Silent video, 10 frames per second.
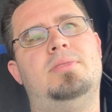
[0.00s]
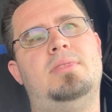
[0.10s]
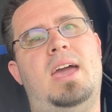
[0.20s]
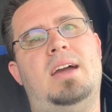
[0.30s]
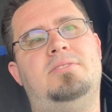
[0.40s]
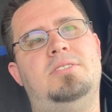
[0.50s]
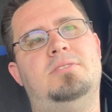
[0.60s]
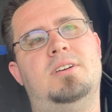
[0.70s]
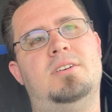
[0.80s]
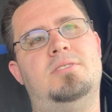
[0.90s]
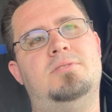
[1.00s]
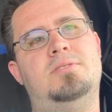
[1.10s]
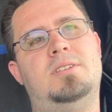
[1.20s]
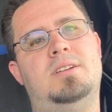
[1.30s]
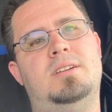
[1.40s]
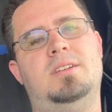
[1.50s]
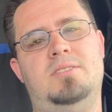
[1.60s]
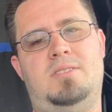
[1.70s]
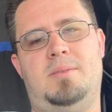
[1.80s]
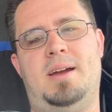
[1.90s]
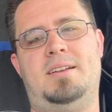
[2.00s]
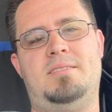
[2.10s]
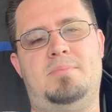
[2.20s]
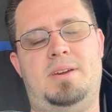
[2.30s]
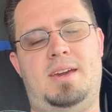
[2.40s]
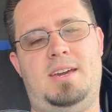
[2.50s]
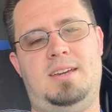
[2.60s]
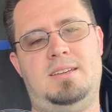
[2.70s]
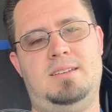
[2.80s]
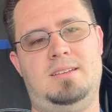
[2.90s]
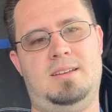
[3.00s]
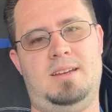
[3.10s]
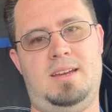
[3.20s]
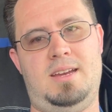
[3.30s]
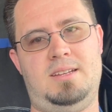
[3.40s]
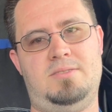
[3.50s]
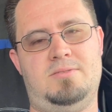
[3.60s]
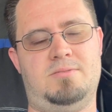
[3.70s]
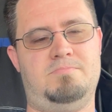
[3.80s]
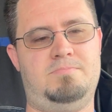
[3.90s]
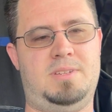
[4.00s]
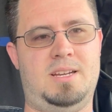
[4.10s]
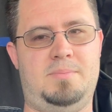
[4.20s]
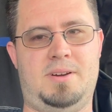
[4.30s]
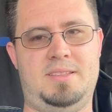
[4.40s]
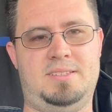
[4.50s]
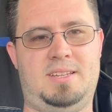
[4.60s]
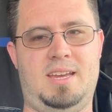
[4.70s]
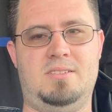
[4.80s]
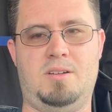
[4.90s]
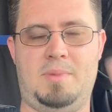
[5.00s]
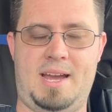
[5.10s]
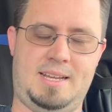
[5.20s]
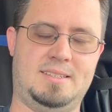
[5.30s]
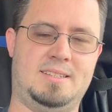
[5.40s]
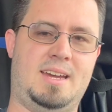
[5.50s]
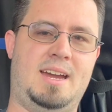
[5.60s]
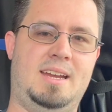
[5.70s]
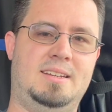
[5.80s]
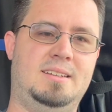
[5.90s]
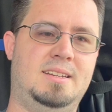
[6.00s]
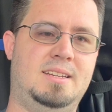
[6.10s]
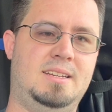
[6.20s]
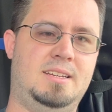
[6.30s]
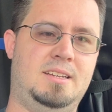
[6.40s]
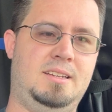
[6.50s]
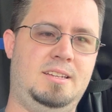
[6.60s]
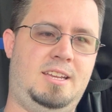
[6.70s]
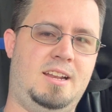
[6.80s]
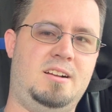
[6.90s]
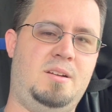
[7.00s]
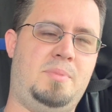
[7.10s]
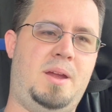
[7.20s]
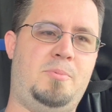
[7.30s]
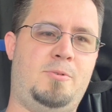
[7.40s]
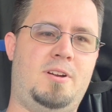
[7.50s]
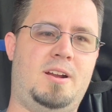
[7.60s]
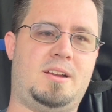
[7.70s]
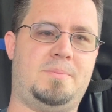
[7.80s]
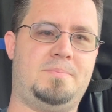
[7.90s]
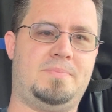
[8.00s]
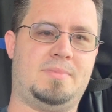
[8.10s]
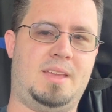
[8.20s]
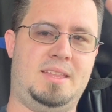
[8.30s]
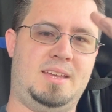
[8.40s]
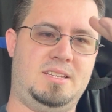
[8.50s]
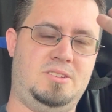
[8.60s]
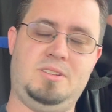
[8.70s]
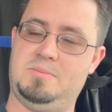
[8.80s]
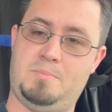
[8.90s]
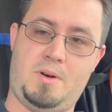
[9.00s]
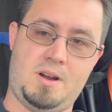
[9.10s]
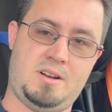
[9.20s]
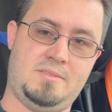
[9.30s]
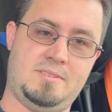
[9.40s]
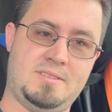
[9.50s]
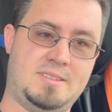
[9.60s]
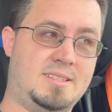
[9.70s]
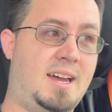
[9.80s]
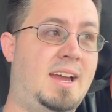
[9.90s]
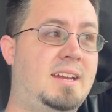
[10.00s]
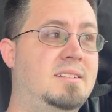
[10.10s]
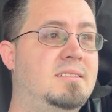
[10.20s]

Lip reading: after you load, you'll come out of the bay and you'll get up on the scale, go back inside, get all your paperwork, and then you can park over to the side